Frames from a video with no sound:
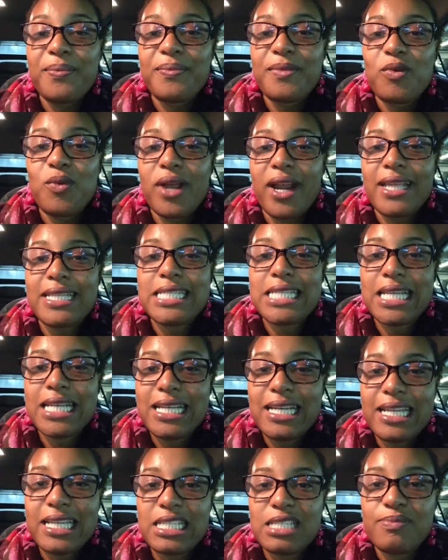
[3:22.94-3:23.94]
What I
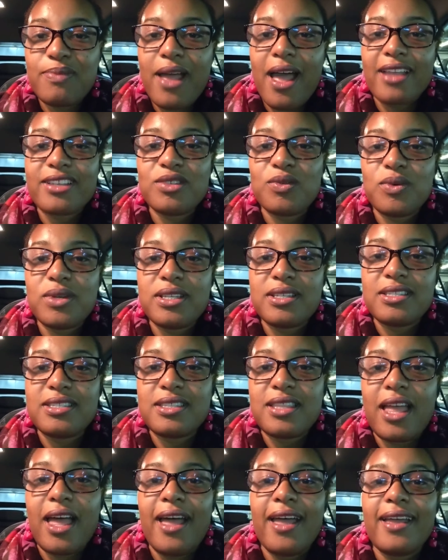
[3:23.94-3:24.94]
didn't expect was
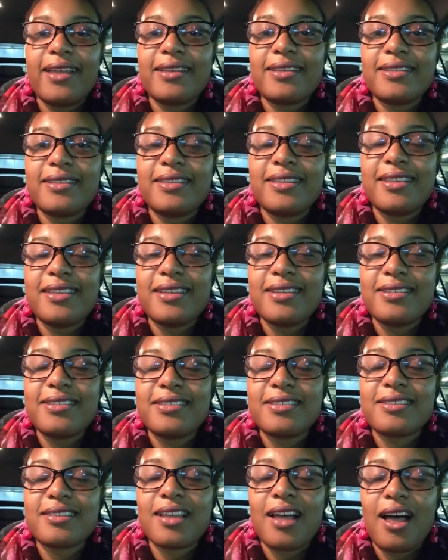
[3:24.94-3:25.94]
that
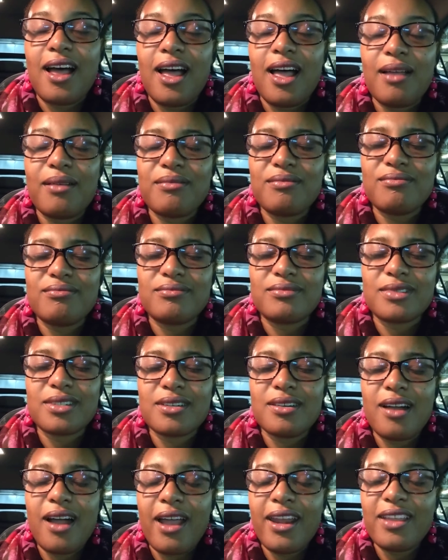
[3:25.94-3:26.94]
this
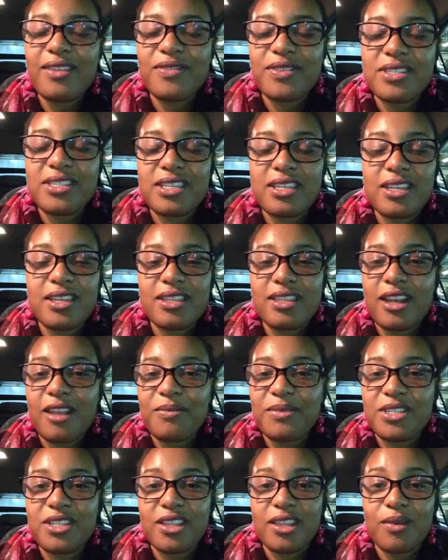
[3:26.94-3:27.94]
chronic fatigue that
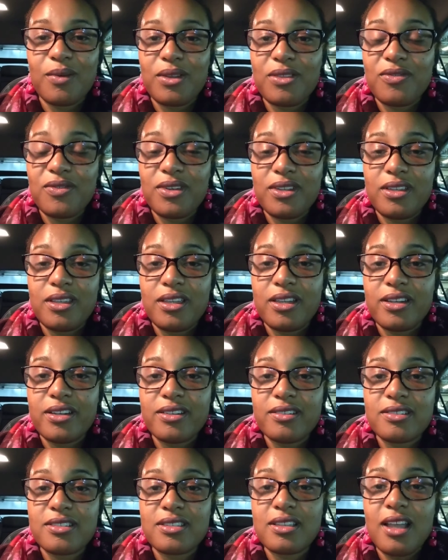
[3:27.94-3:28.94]
I've been dealing with for
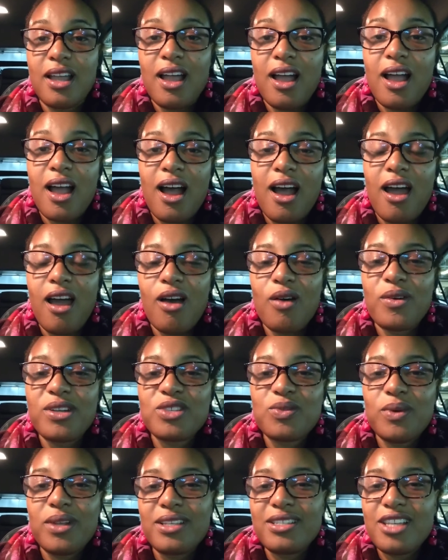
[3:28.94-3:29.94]
years, I
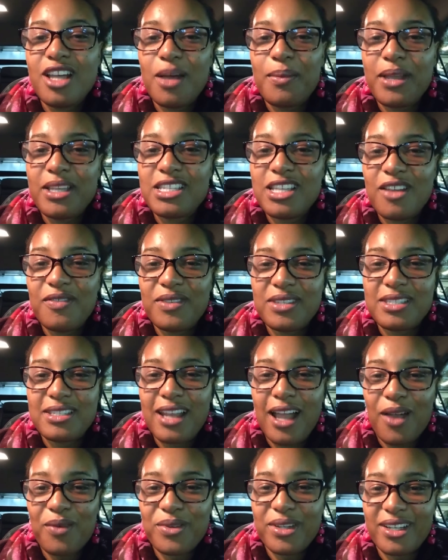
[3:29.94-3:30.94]
always want to tell myself it's
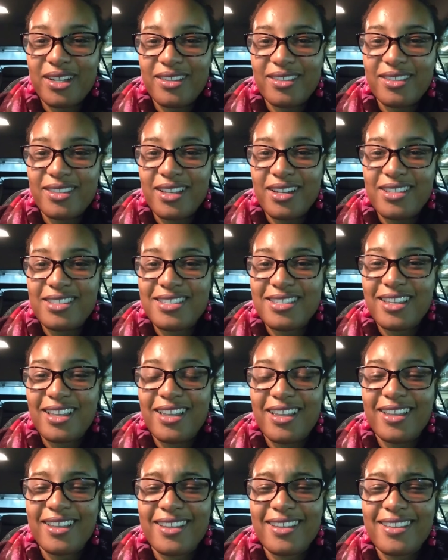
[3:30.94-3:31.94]
not real, that it's
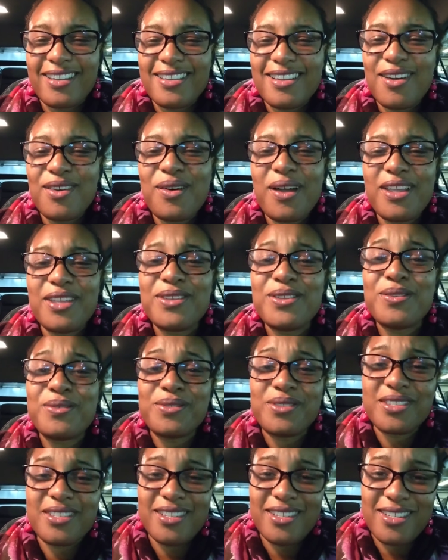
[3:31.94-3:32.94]
like, oh, I
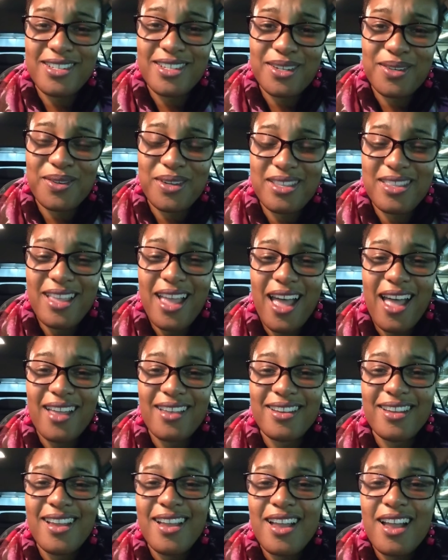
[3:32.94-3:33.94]
used to deal with that.